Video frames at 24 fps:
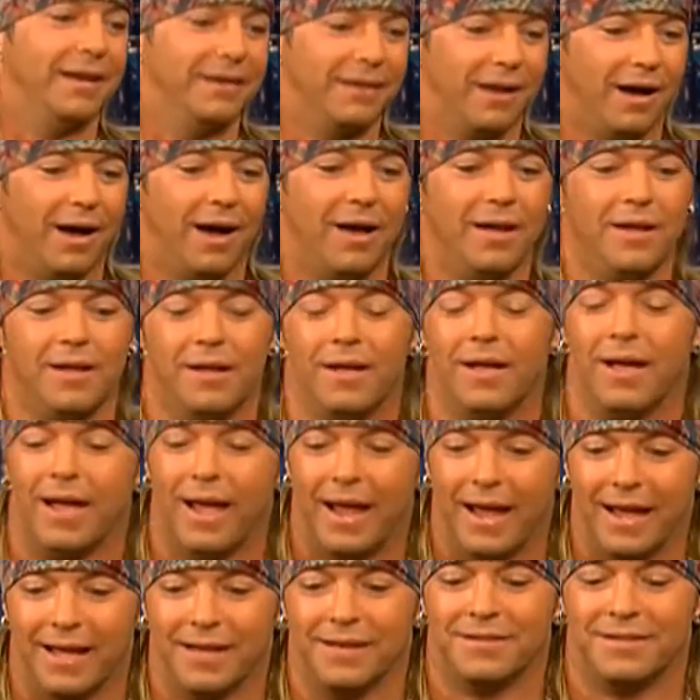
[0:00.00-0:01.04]
Uh,
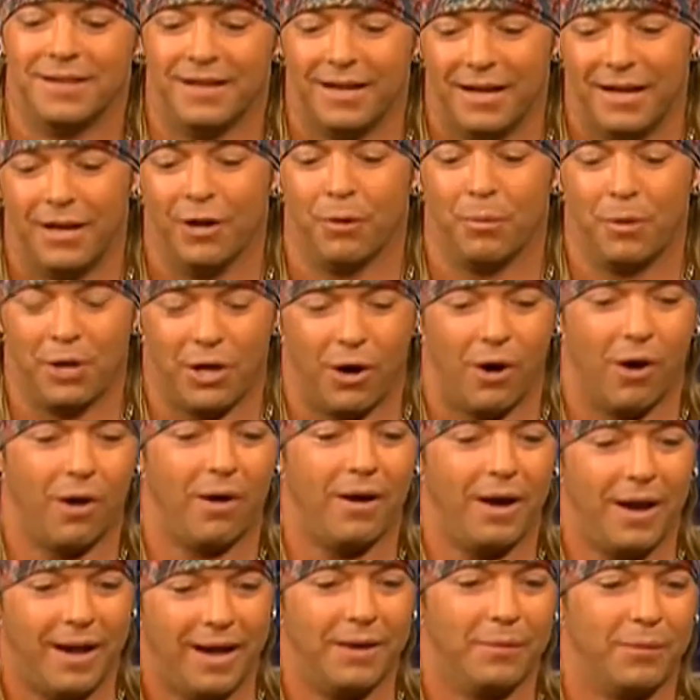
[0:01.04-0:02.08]
and here we are,
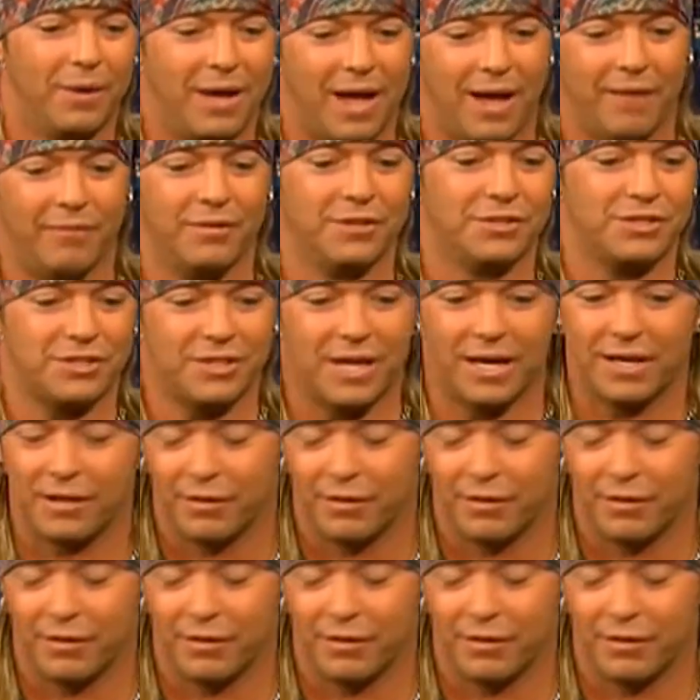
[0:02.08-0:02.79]
and we have a second.